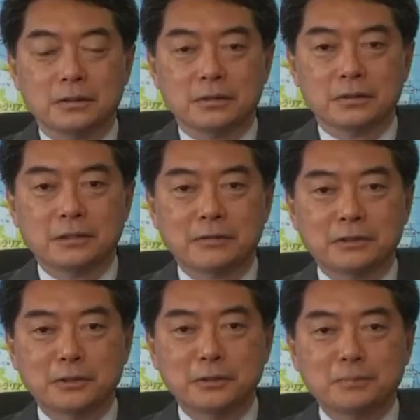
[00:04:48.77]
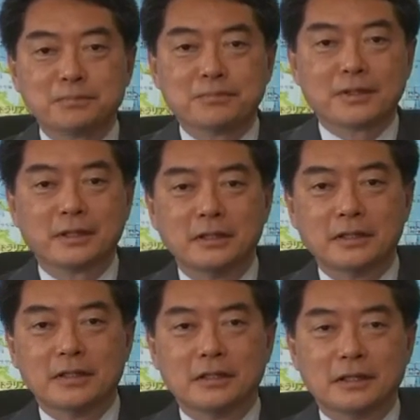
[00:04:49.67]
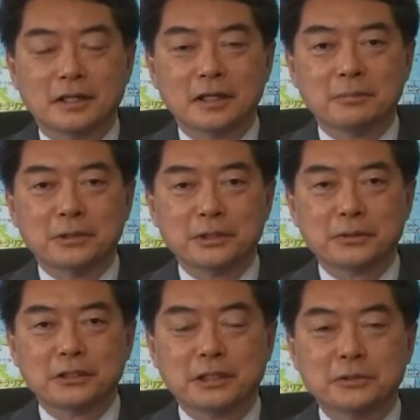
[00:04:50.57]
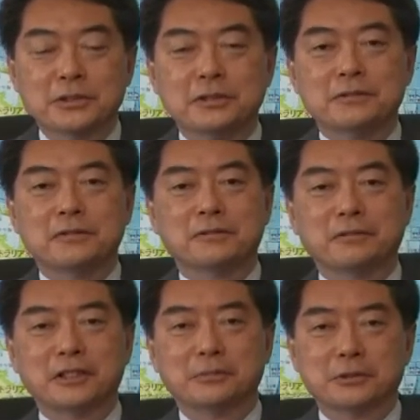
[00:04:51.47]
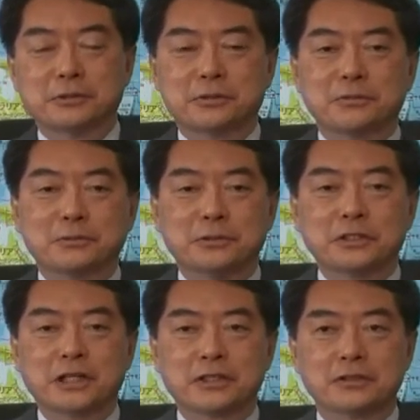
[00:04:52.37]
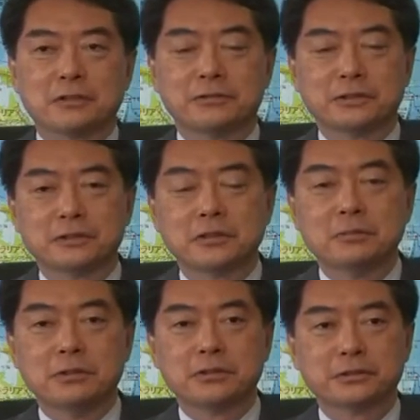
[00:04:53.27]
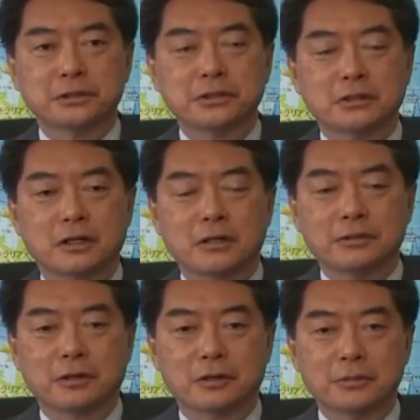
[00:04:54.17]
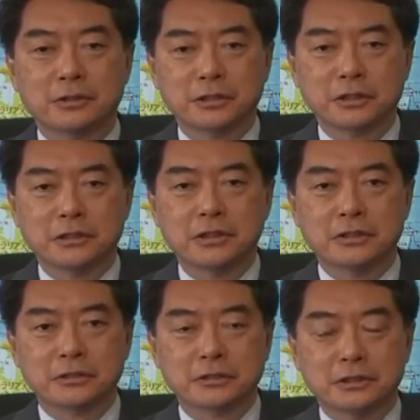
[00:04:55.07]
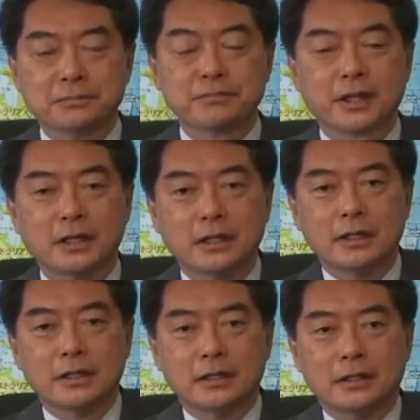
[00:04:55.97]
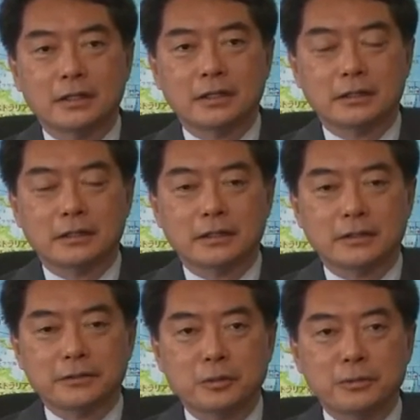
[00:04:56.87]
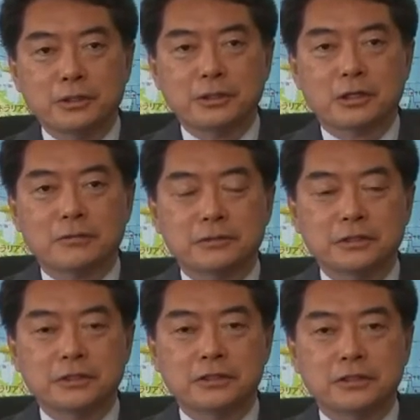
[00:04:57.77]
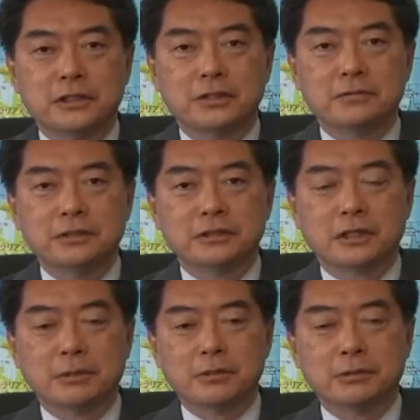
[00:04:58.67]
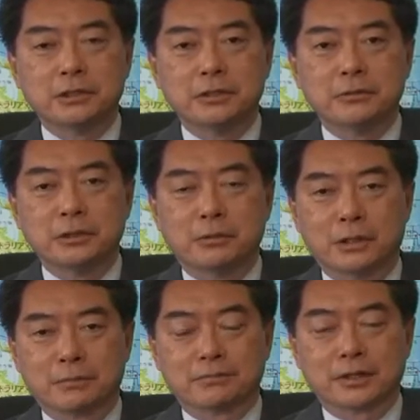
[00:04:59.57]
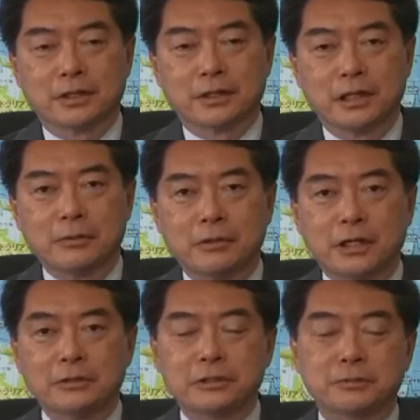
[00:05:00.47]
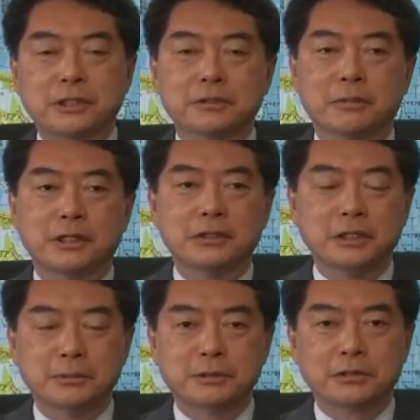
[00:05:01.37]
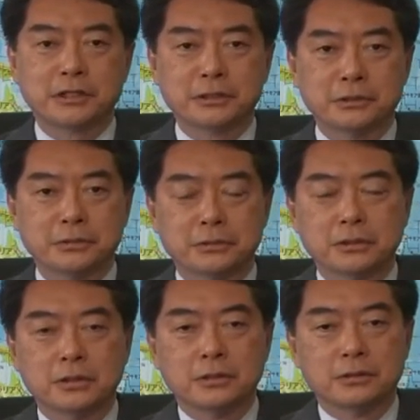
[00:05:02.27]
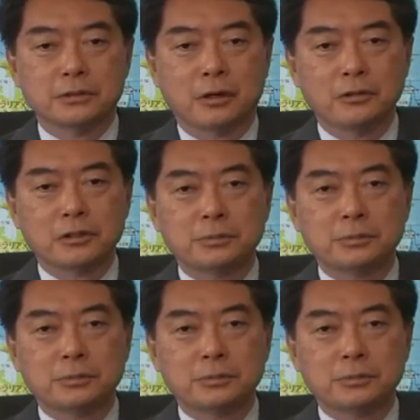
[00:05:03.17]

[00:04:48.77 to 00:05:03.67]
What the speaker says: Good afternoon. I'm Hirose Naoshi, Vice Minister for International Affairs, Ministry of Economy, Trade and Industry. At the opening of TCFD Summit 2021, I would like to express my deepest gratitude to all the